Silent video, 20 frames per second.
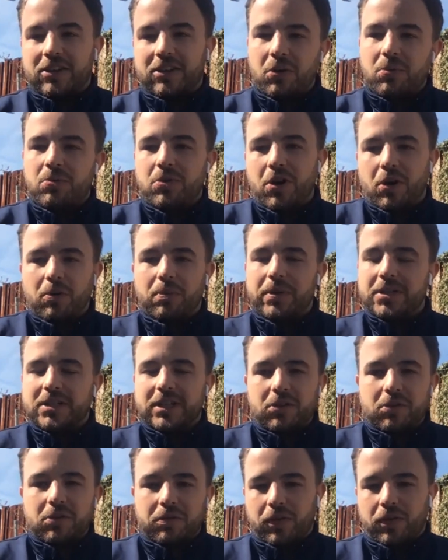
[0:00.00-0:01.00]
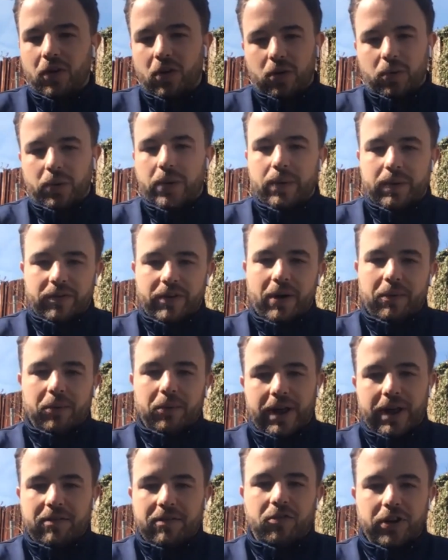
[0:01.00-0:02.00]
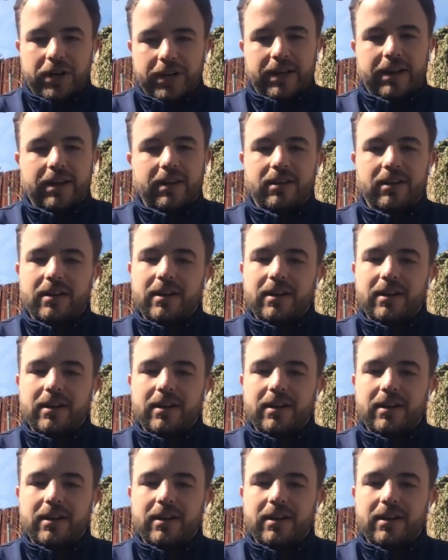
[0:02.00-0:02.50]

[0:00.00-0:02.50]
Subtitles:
don't know, because I don't follow you around every day.